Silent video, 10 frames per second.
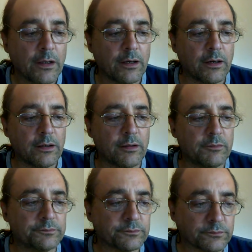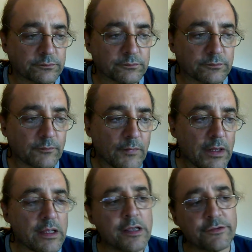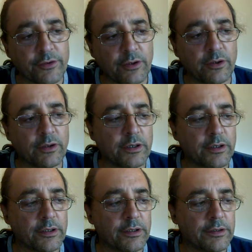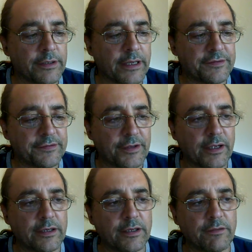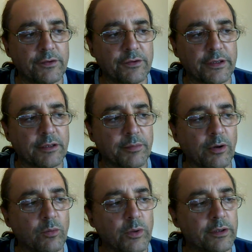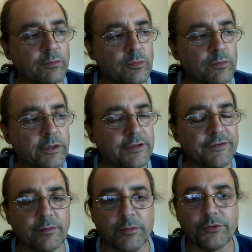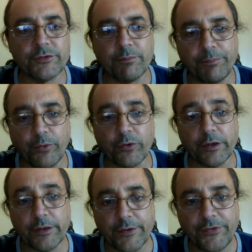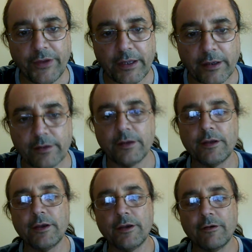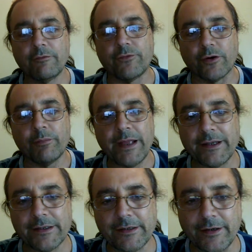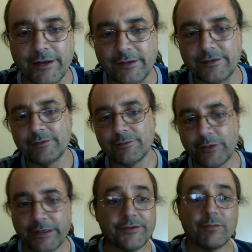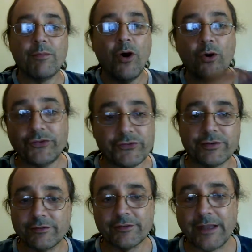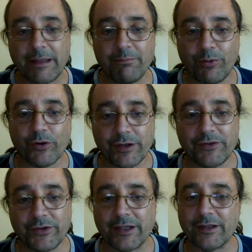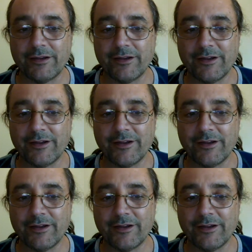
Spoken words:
And so that said, if you think about what is the most important thing for mankind, what is the most important thing